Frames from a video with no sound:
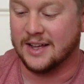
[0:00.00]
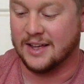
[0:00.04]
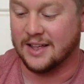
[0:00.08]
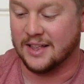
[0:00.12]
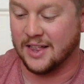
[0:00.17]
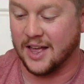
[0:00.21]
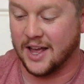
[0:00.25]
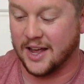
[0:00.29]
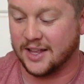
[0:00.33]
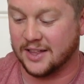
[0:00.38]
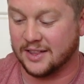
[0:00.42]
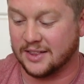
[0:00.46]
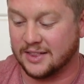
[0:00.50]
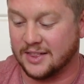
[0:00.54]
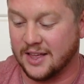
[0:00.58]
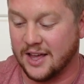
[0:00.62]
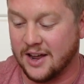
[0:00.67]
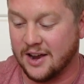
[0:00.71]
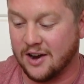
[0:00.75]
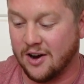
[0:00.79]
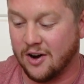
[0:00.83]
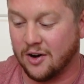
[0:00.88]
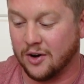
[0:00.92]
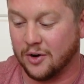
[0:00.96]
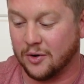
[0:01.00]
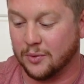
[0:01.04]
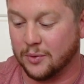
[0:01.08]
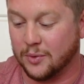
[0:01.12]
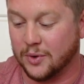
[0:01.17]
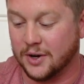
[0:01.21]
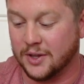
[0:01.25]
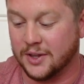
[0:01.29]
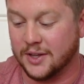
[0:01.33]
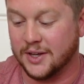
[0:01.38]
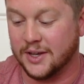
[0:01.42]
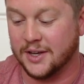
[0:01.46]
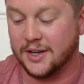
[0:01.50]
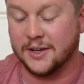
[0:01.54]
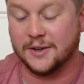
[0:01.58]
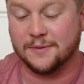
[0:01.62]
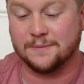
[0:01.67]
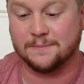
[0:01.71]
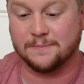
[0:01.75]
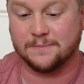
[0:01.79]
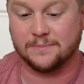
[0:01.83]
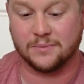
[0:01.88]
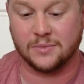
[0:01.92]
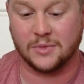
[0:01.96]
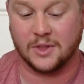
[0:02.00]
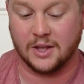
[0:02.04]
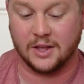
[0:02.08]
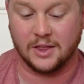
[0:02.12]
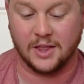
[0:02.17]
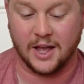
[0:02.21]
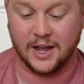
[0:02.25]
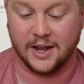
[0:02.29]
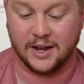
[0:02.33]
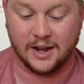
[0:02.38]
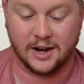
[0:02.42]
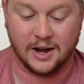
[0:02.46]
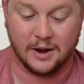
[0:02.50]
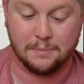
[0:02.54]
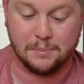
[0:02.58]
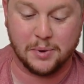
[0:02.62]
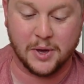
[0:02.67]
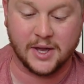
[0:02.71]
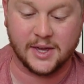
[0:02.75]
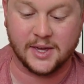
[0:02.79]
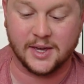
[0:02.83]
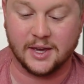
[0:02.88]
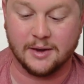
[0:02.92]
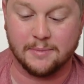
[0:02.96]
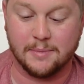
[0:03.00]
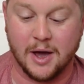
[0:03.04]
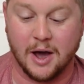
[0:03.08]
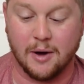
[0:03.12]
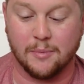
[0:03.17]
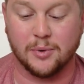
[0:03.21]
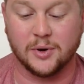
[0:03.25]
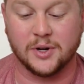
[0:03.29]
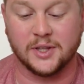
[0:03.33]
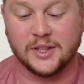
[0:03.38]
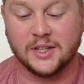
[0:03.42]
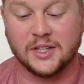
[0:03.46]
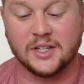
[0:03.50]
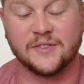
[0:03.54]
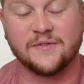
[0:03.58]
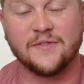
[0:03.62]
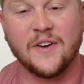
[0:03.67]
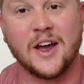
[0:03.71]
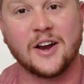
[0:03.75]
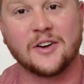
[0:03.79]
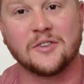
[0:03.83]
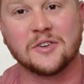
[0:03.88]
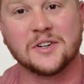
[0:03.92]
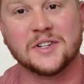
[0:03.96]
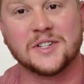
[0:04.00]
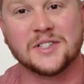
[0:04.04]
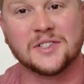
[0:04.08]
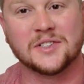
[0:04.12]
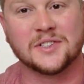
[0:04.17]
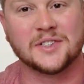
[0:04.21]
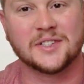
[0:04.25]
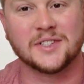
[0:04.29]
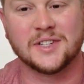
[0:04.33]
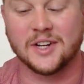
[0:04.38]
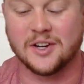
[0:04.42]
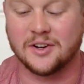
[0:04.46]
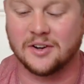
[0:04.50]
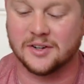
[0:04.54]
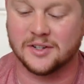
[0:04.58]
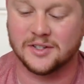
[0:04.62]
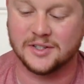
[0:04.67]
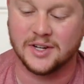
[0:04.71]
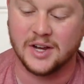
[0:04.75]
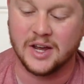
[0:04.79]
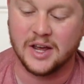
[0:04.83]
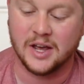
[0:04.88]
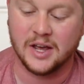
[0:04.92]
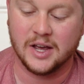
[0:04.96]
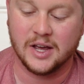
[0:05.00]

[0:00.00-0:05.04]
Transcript: Like, they are really like kind of picky about putting these factory seal stickers,